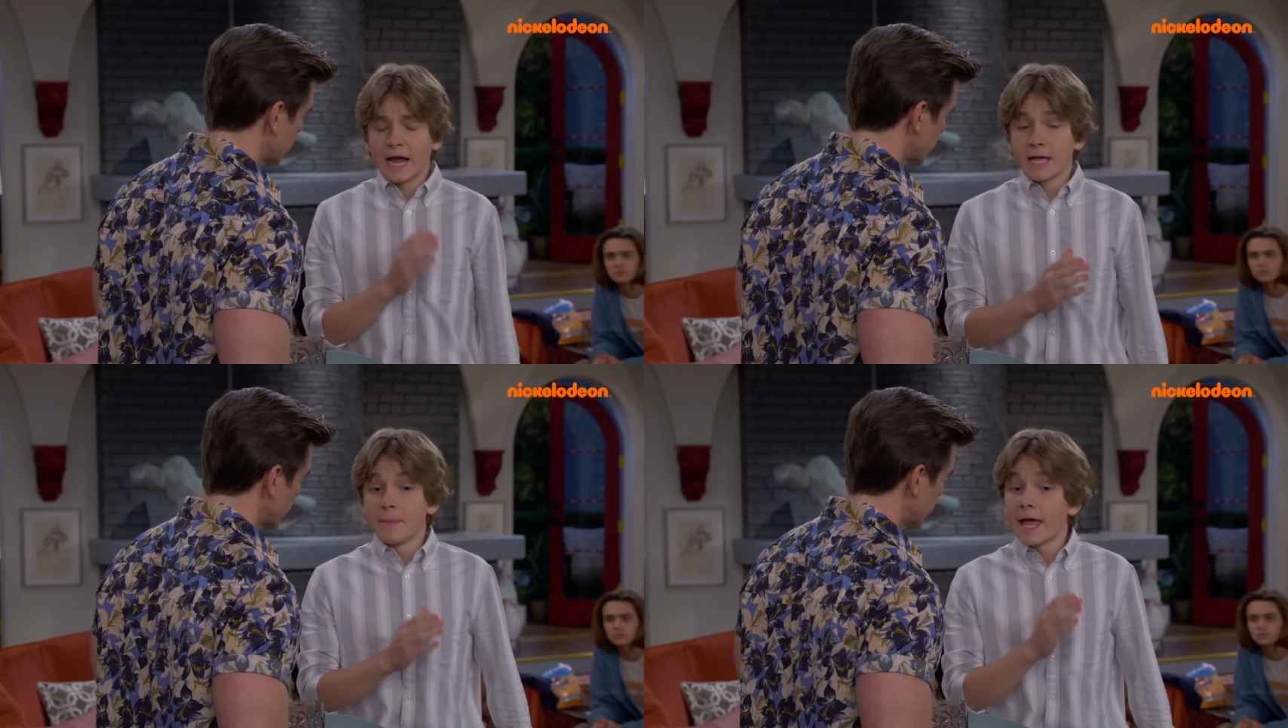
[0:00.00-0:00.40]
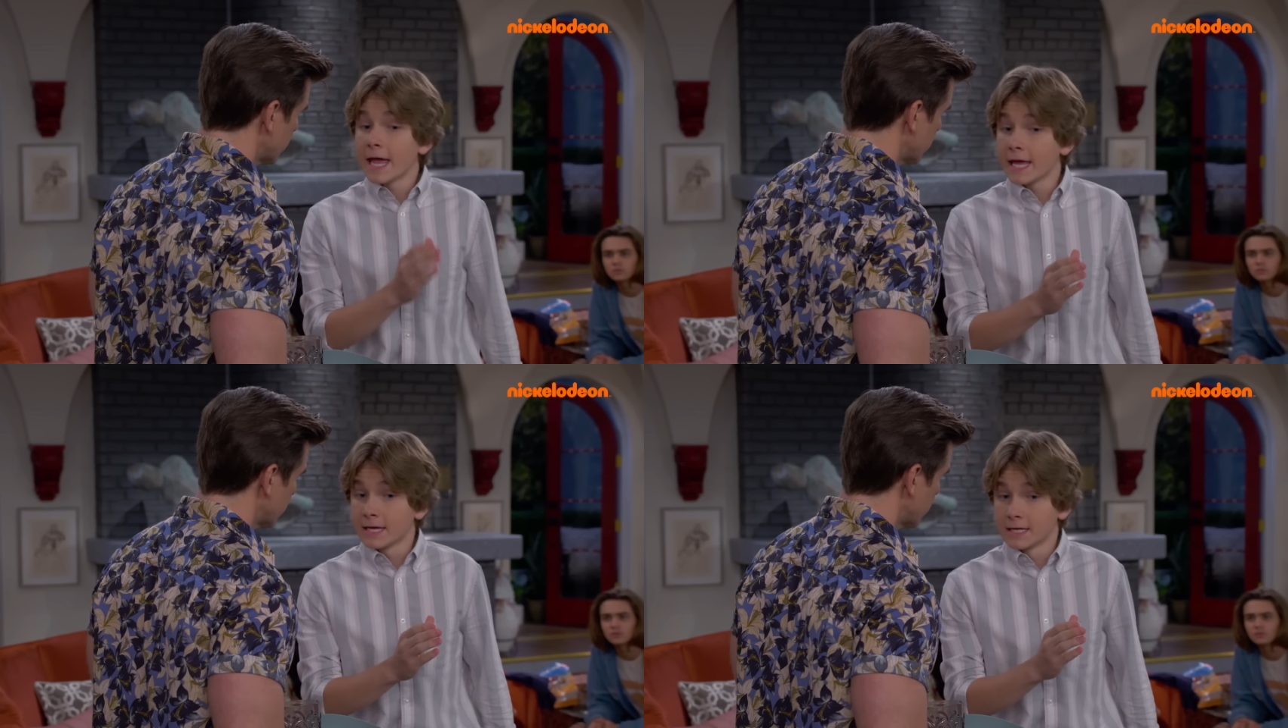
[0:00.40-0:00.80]
I am
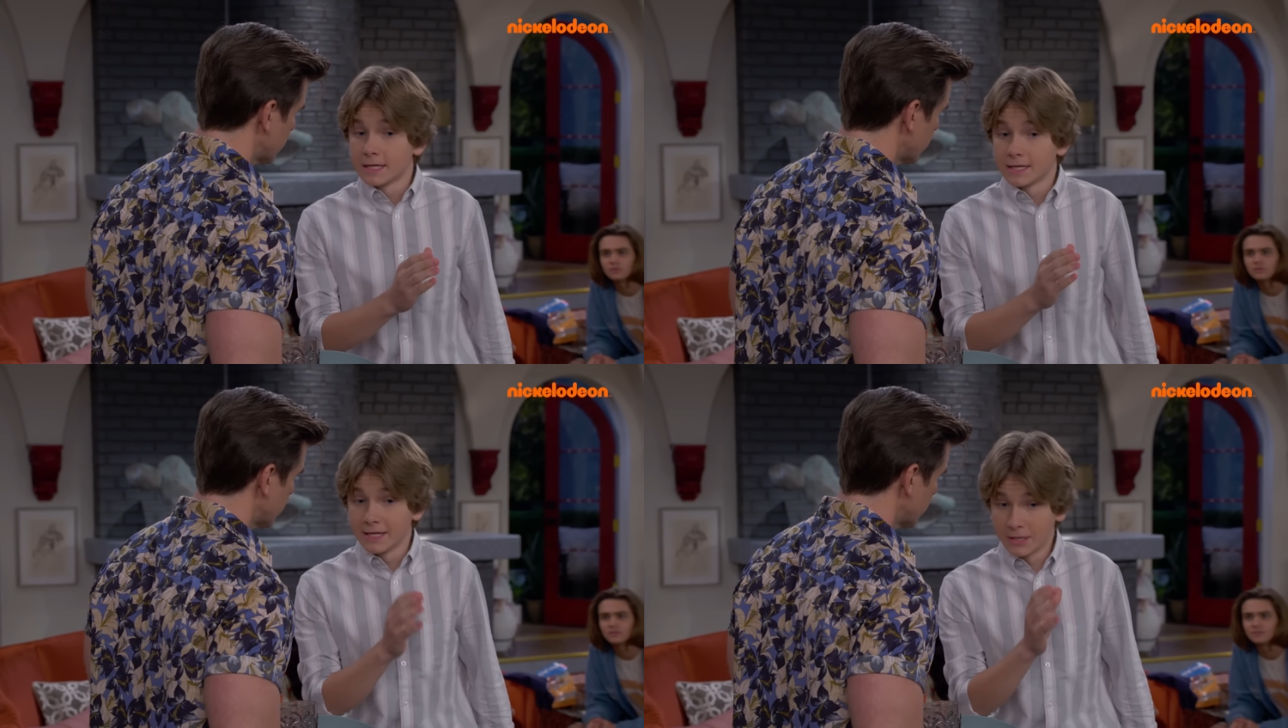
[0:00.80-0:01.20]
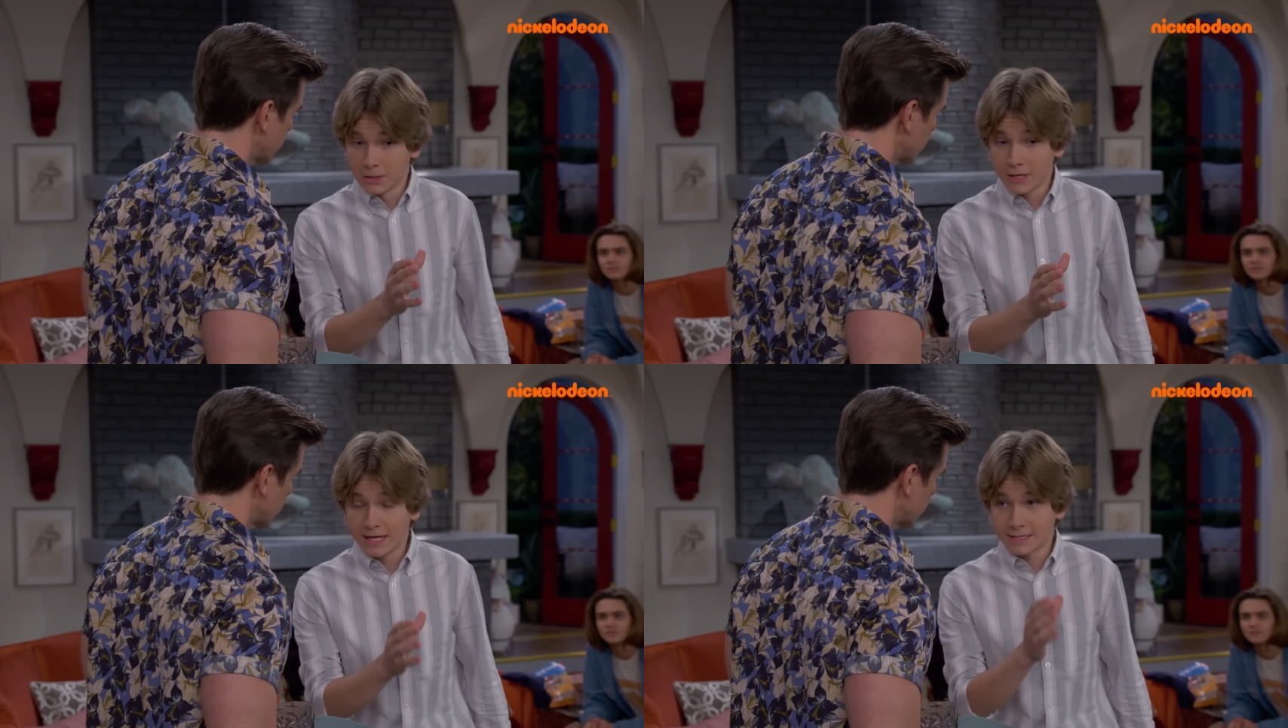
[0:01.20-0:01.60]
a
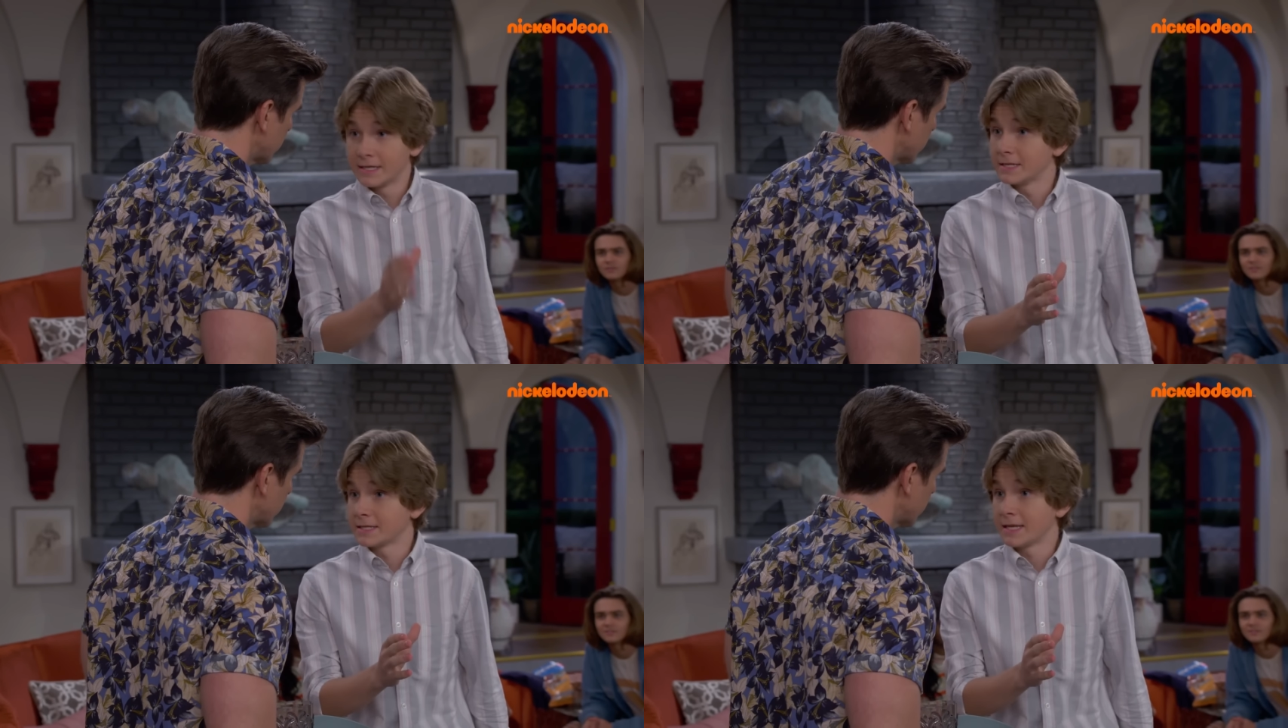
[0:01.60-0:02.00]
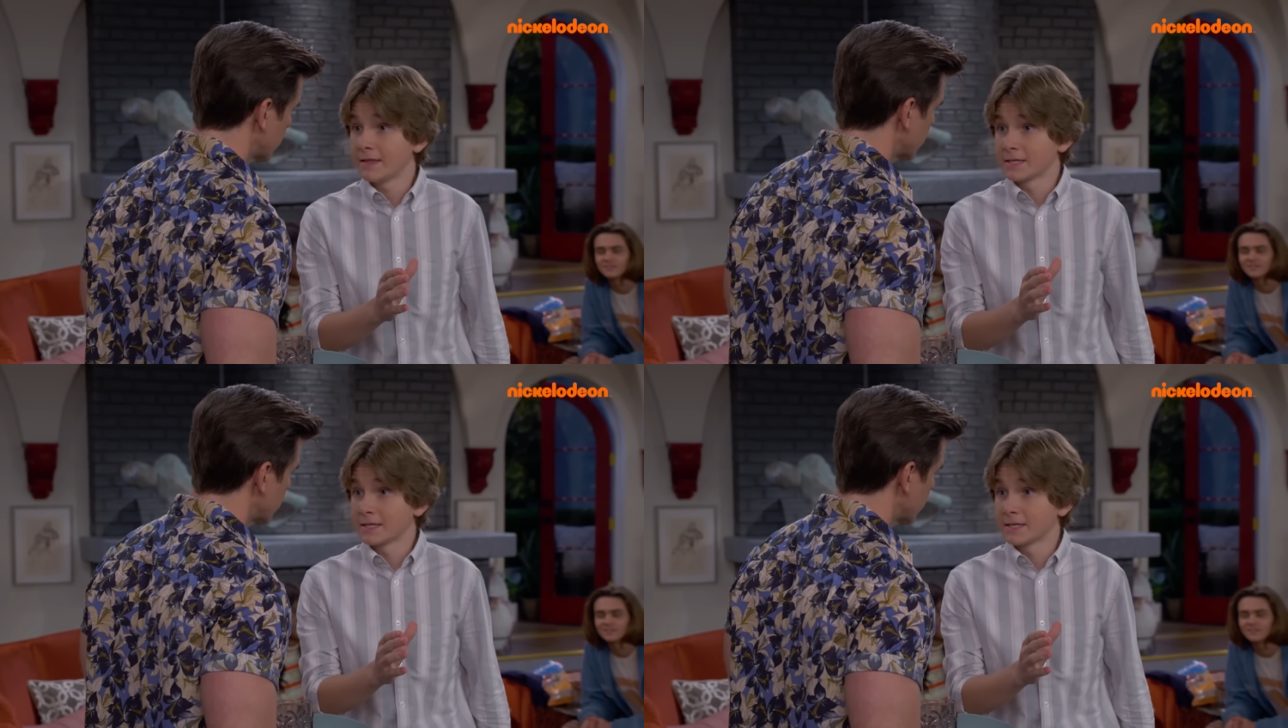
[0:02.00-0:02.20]
Lil, hesitant to say